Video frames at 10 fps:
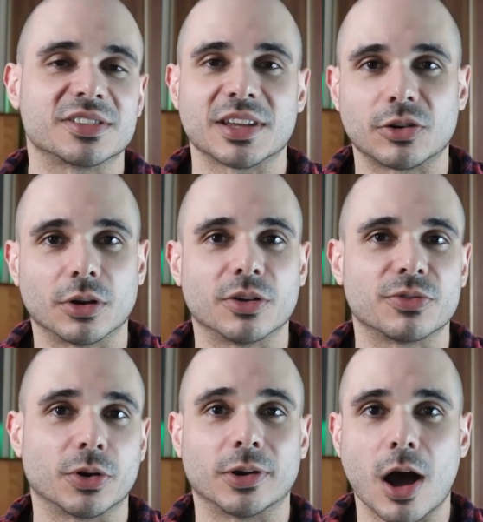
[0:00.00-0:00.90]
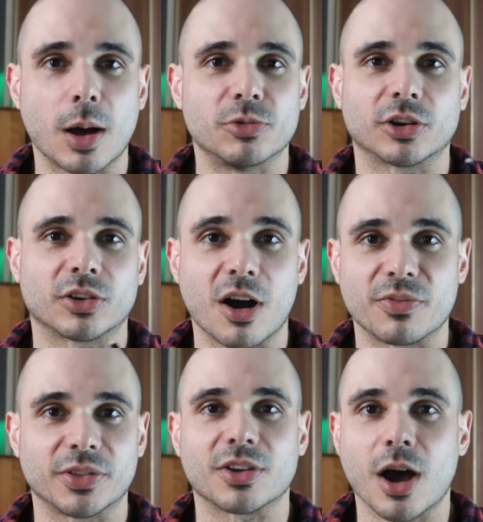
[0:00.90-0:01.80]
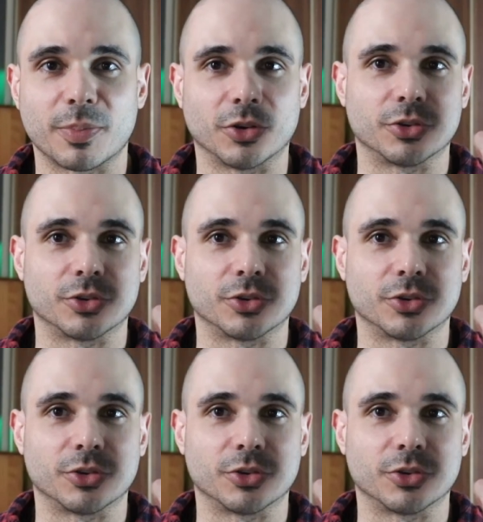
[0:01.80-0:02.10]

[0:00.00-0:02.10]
etc. for an object off of the top of